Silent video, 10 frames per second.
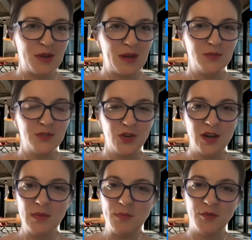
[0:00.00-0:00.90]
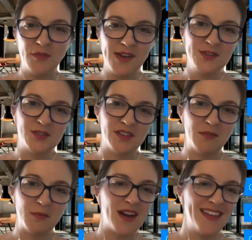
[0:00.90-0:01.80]
just trying to be professional,
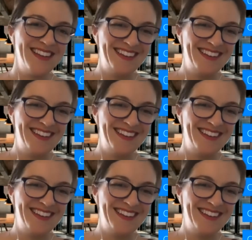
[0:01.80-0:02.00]
everybody.